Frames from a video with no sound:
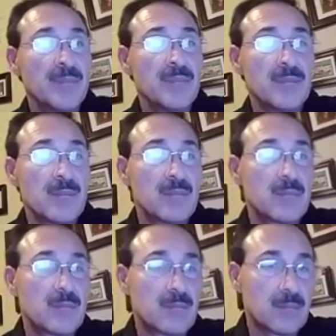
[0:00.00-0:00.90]

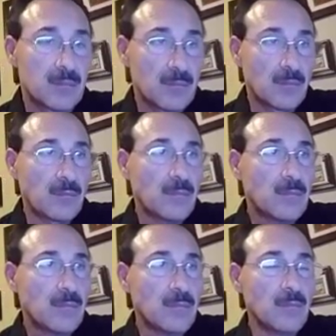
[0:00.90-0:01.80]

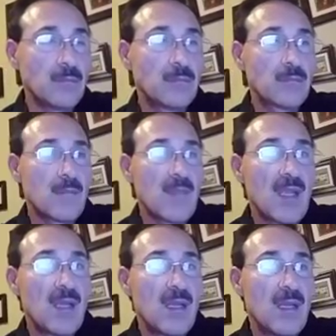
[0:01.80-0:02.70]
(no one is talking)